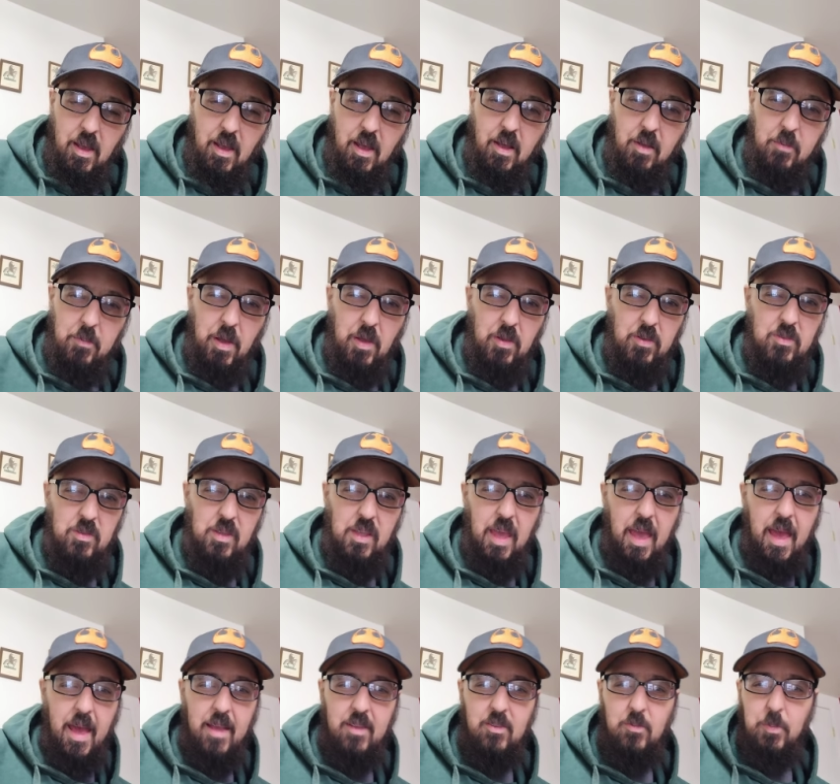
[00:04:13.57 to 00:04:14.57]
Um, I was
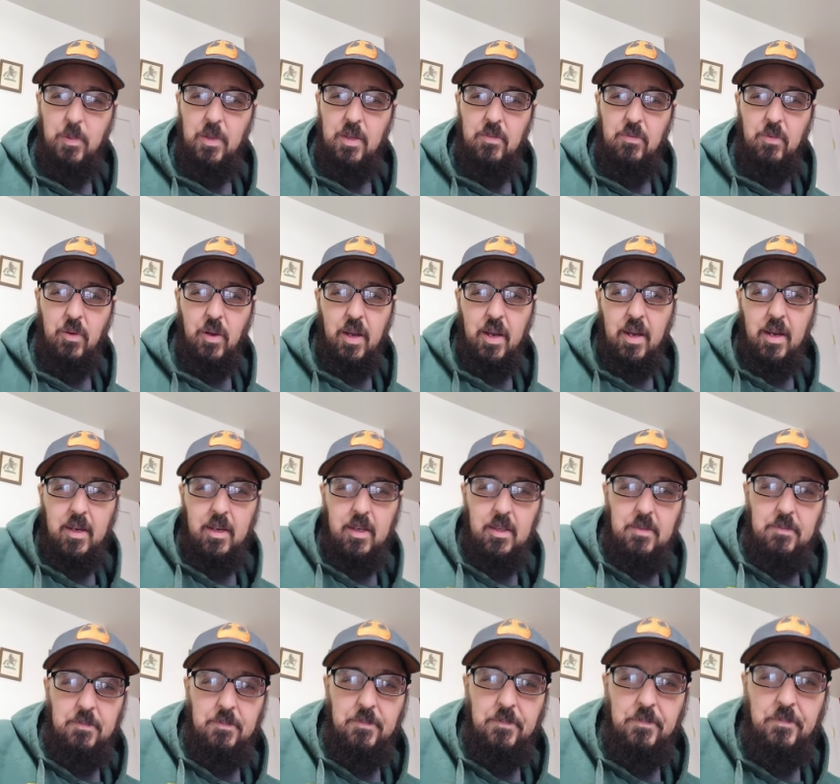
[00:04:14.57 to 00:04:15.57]
gasping for
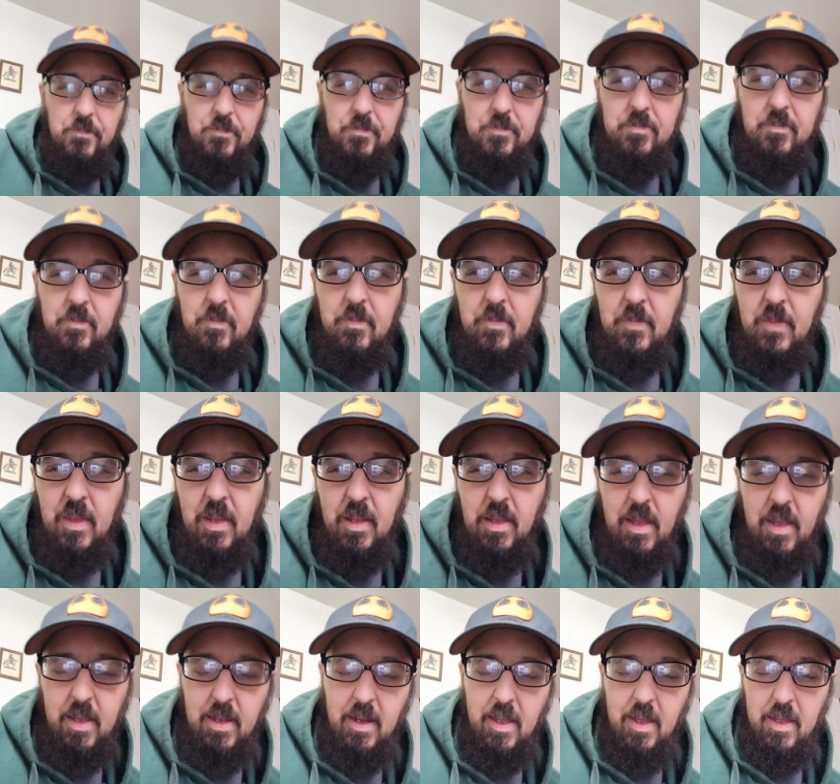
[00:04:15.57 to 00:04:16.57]
air.
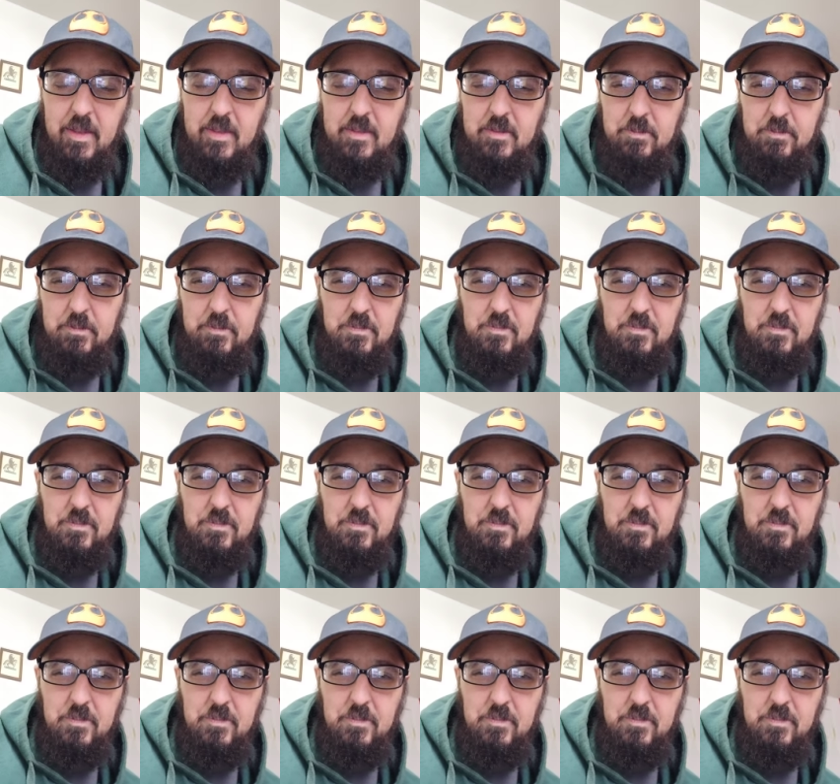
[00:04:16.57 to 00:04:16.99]
And I,